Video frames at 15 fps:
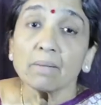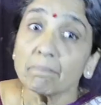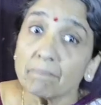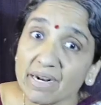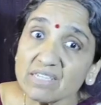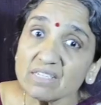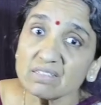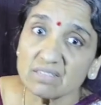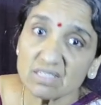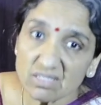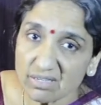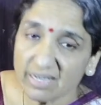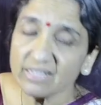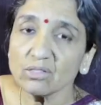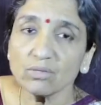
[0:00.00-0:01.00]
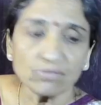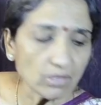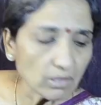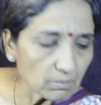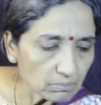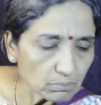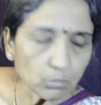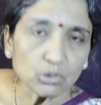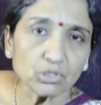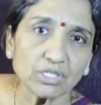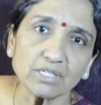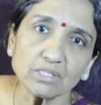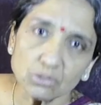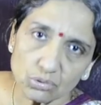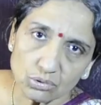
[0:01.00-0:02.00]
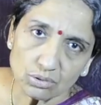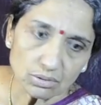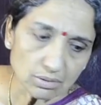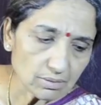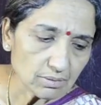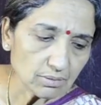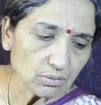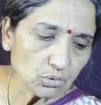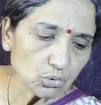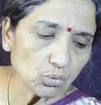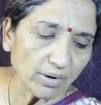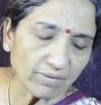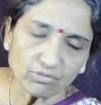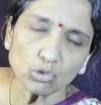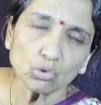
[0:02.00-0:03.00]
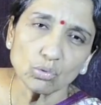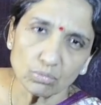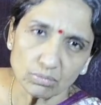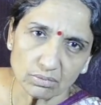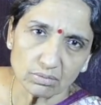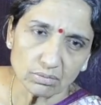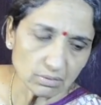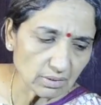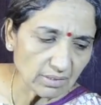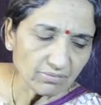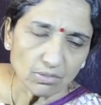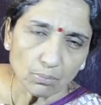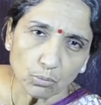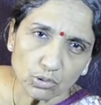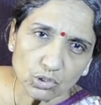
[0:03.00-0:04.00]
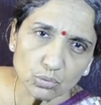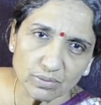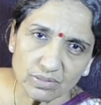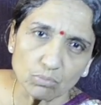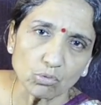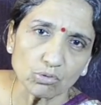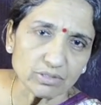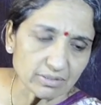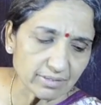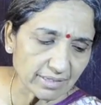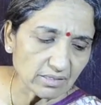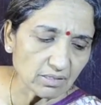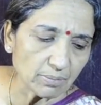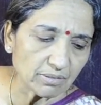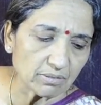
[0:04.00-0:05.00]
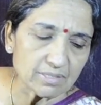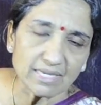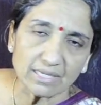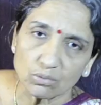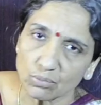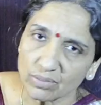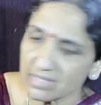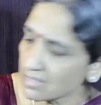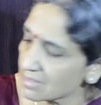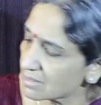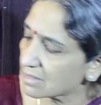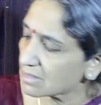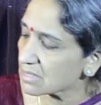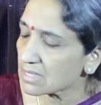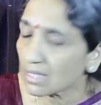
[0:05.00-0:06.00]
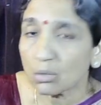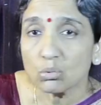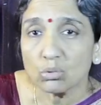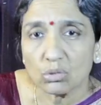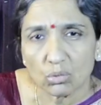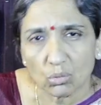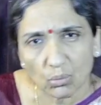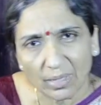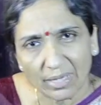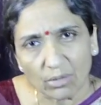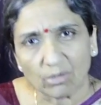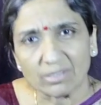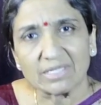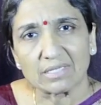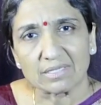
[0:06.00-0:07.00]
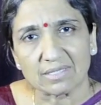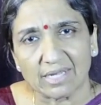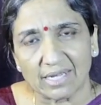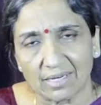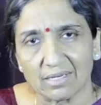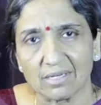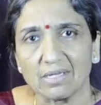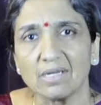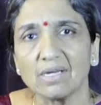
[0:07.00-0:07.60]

But the strength of the pushing, you have to give the push with more strength, because otherwise the sound will not sustain.